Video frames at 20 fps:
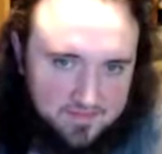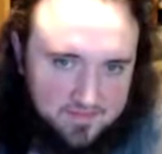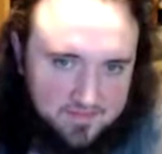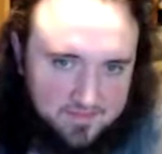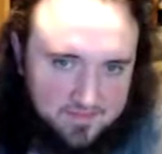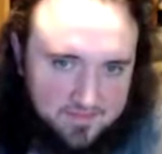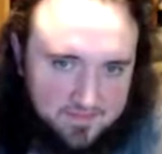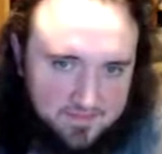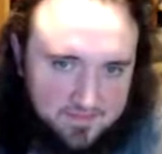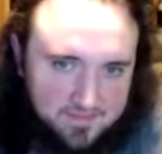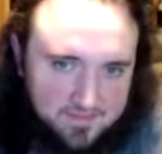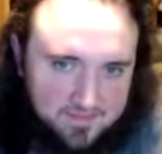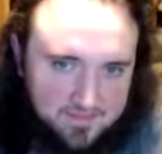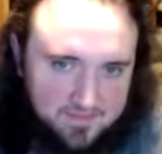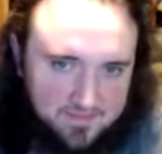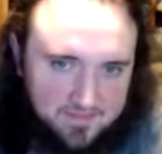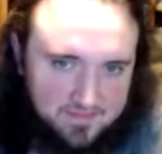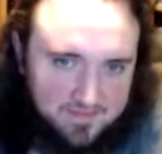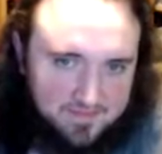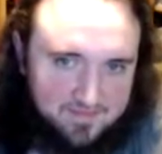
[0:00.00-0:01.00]

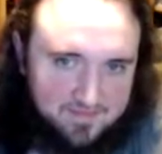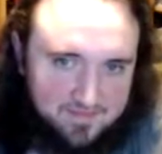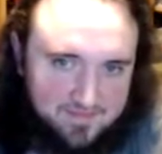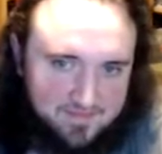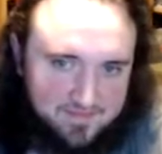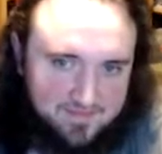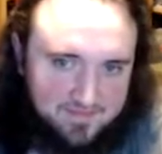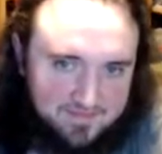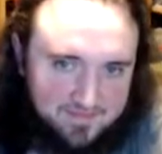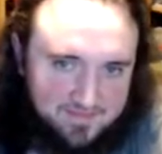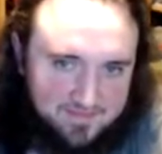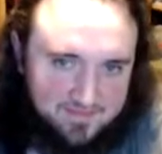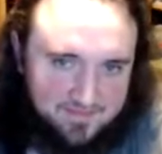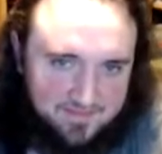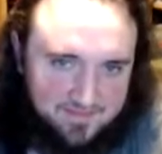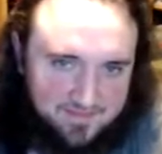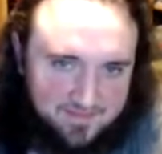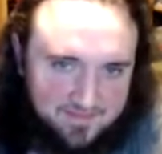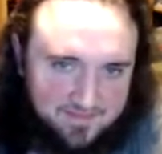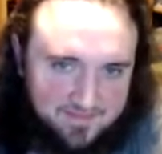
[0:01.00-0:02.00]

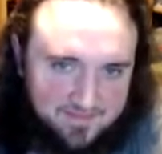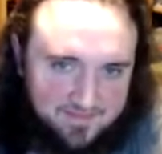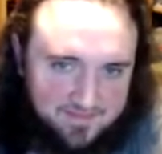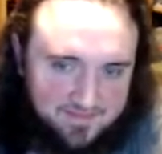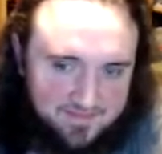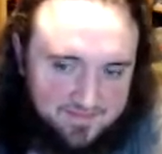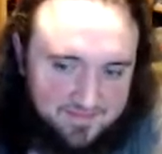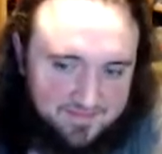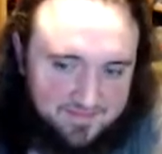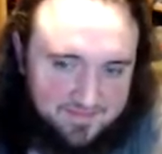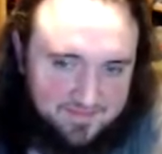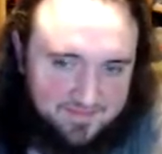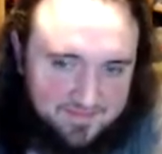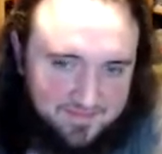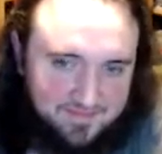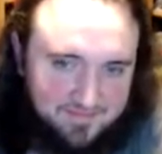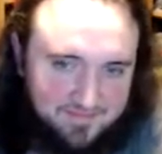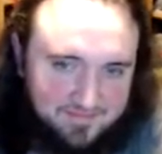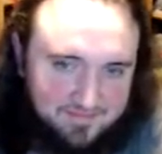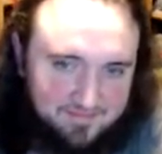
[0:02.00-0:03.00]

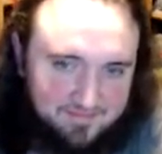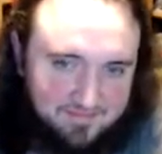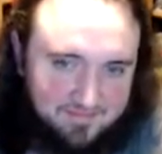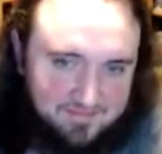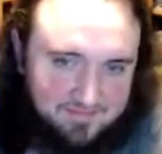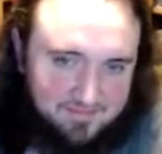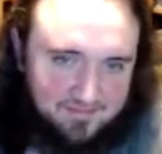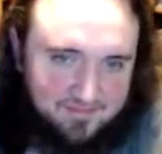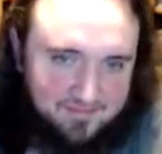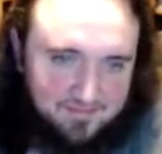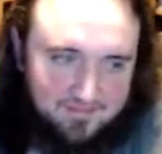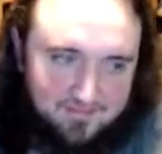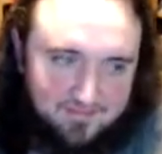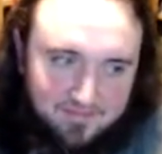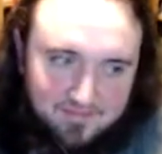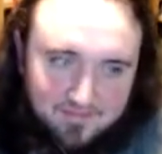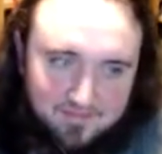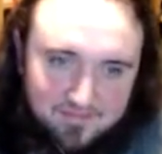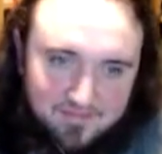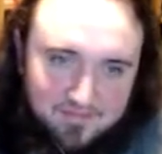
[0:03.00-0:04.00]

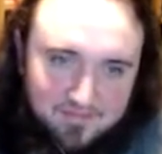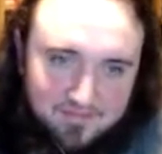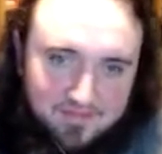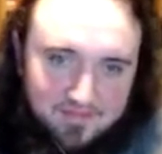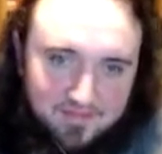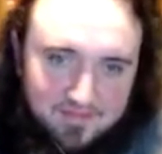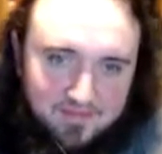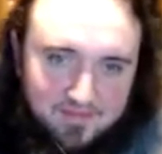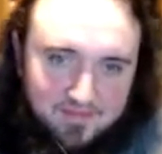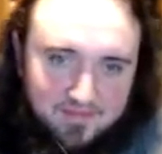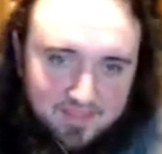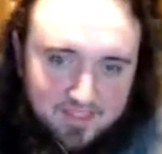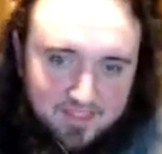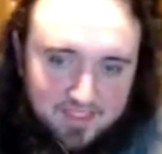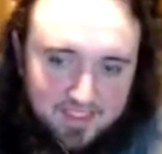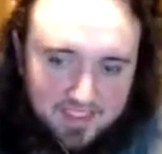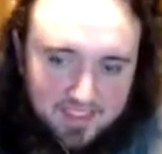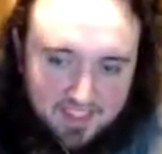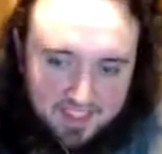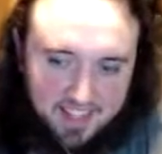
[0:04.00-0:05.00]

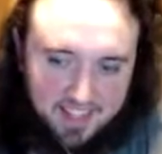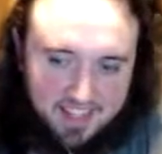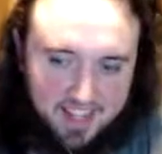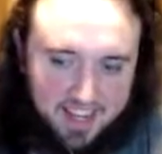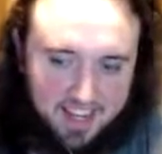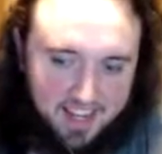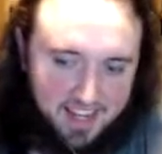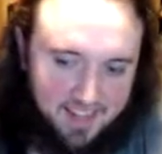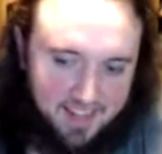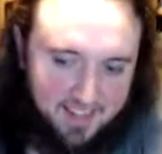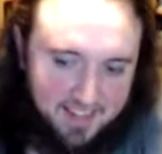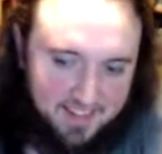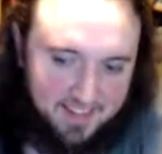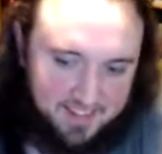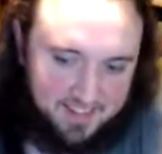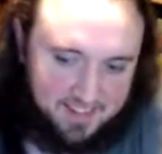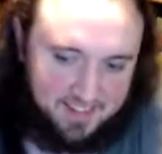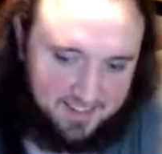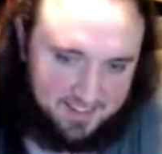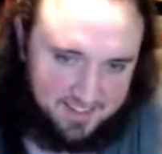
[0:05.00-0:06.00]

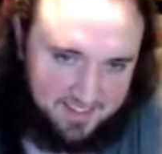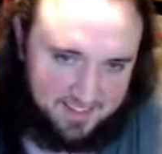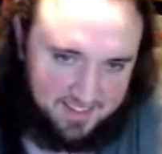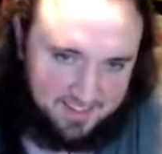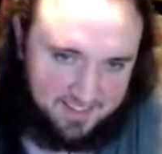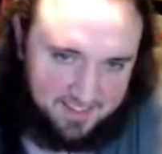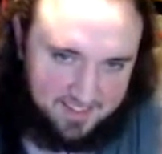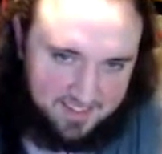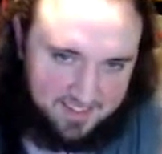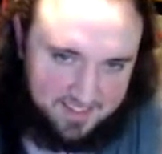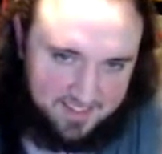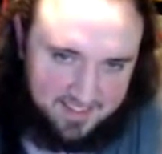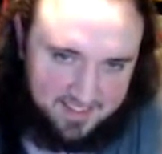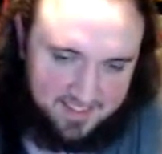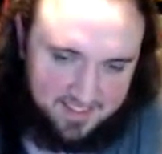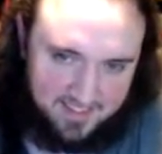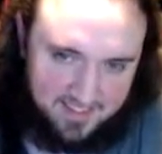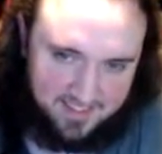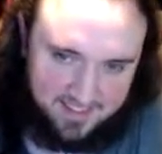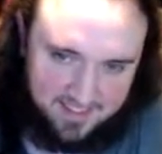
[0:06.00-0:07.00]

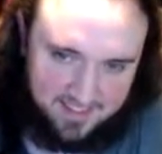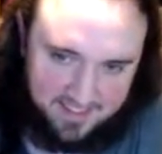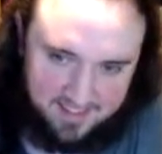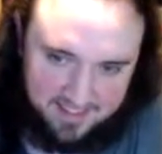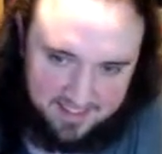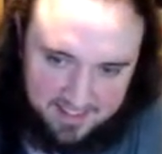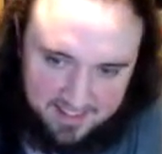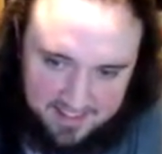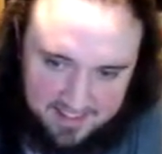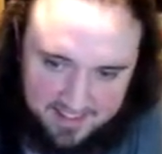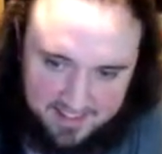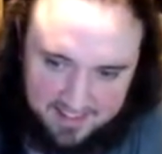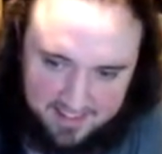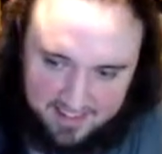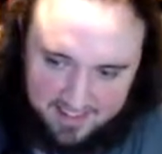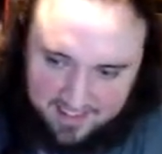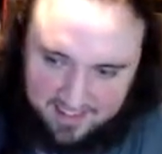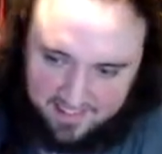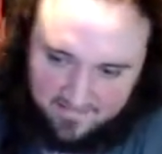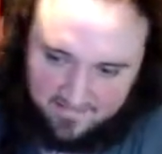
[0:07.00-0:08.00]
(not speaking)